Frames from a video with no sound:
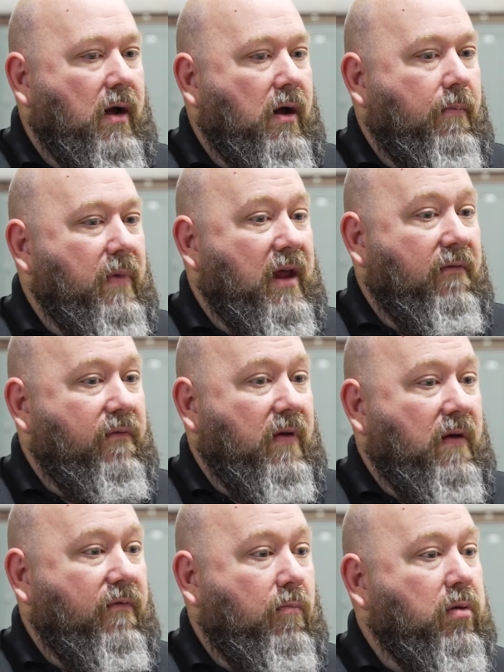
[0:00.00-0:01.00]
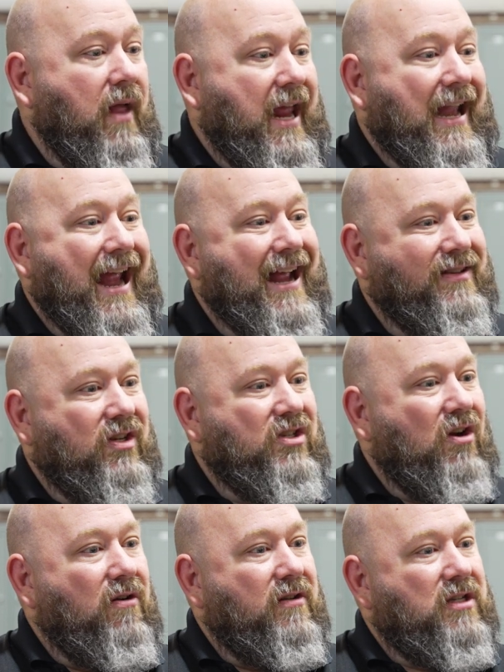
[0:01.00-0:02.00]
If a plant has a
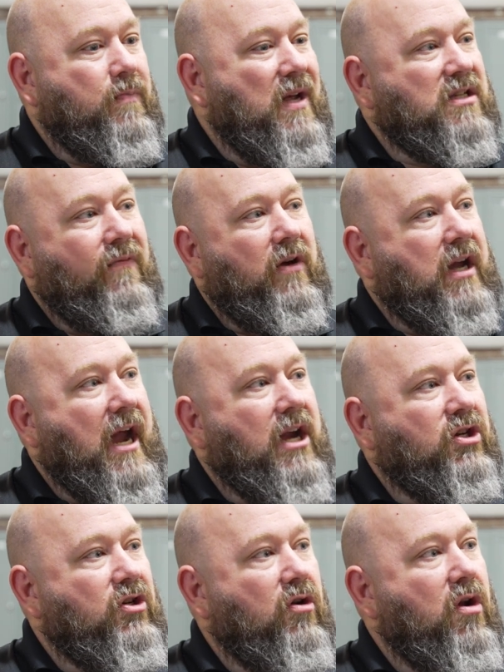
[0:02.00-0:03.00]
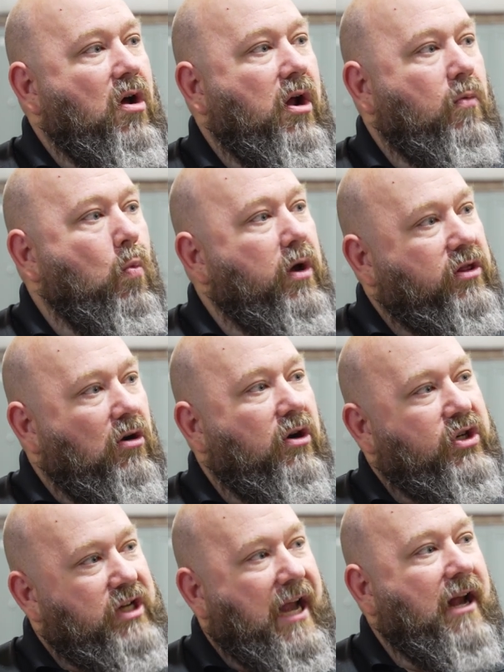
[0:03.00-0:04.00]
certain specification on what their
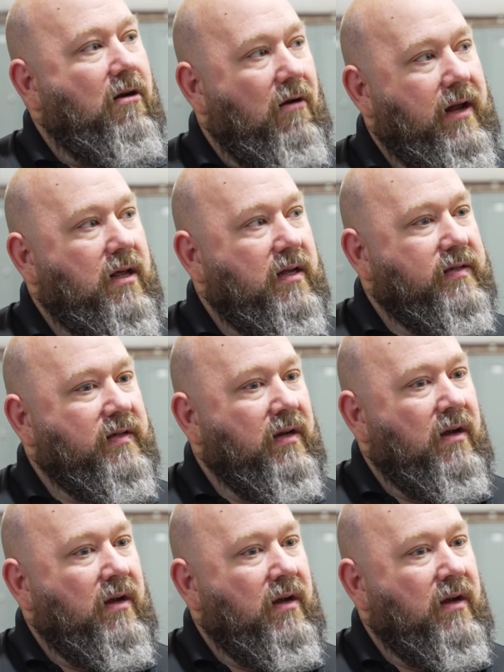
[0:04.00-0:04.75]
standard is,